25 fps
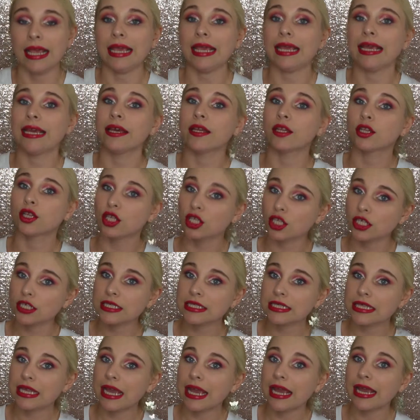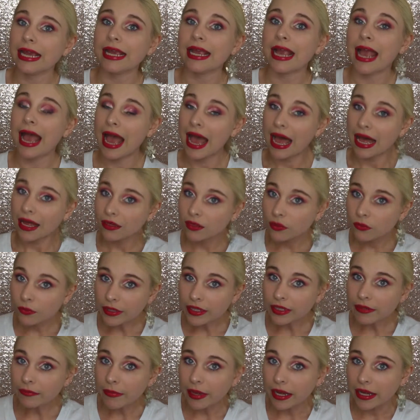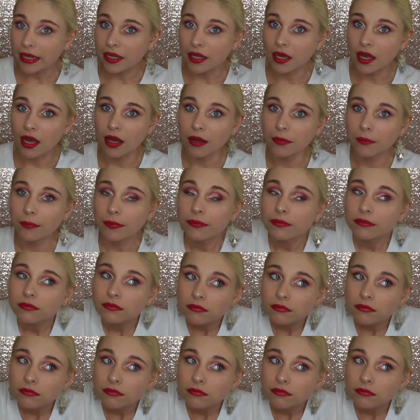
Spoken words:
it looks like Halloween makeup.